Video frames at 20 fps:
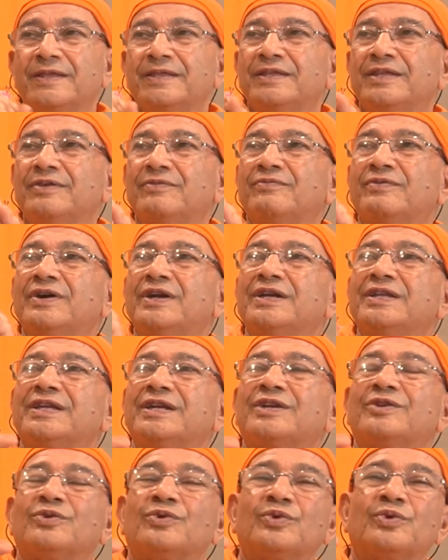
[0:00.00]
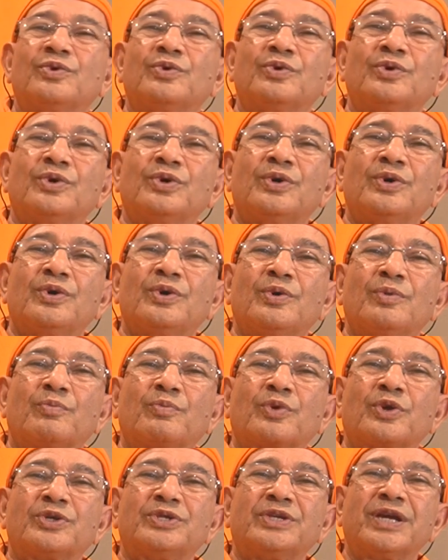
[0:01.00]
The world that you
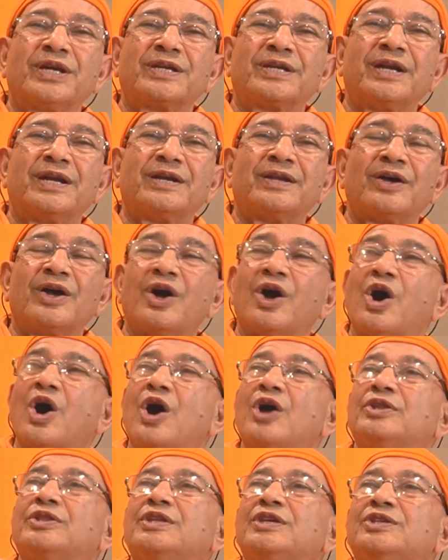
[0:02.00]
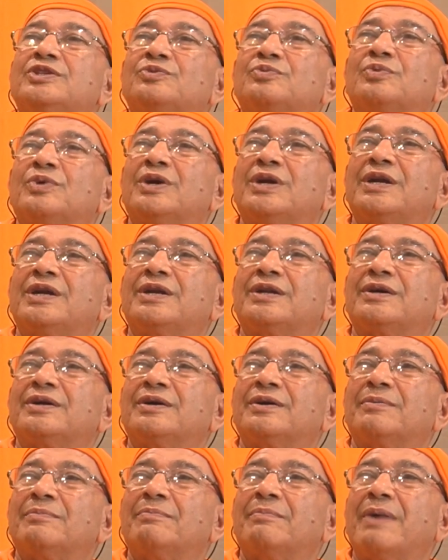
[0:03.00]
projected on this world,
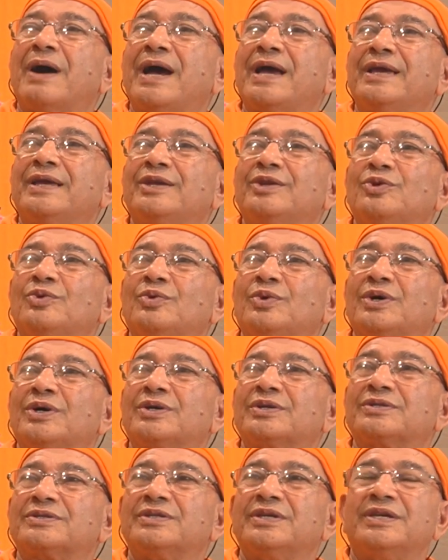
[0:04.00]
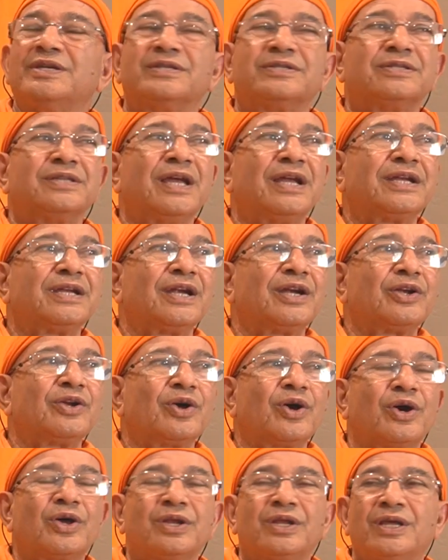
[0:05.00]
mine, yours, this, that and
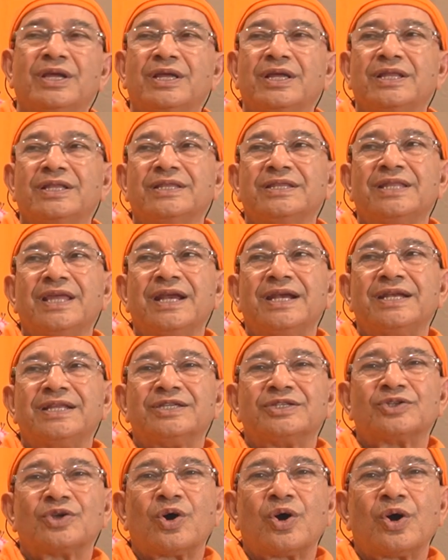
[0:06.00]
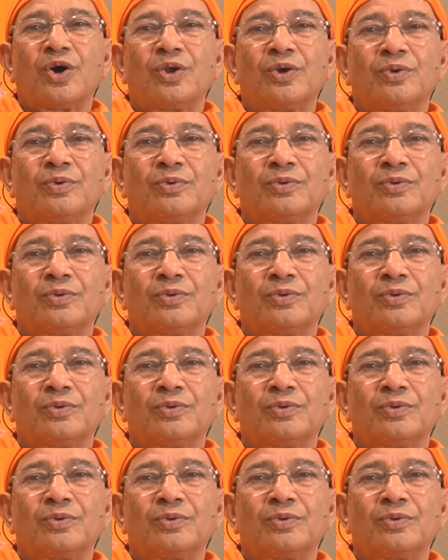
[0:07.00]
all, they dissolve.